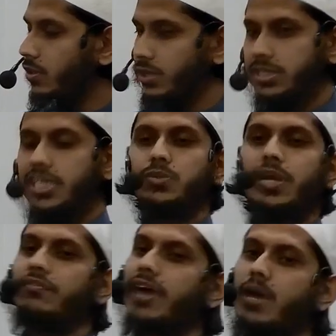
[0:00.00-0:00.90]
These days
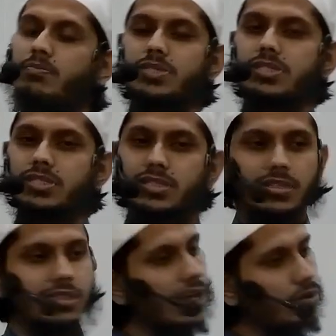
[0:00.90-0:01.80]
we have apps.
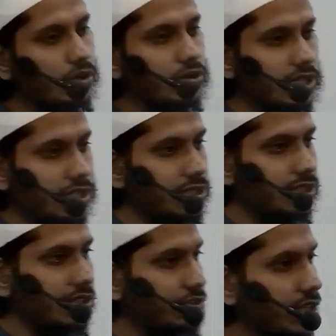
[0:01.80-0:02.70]
Download it.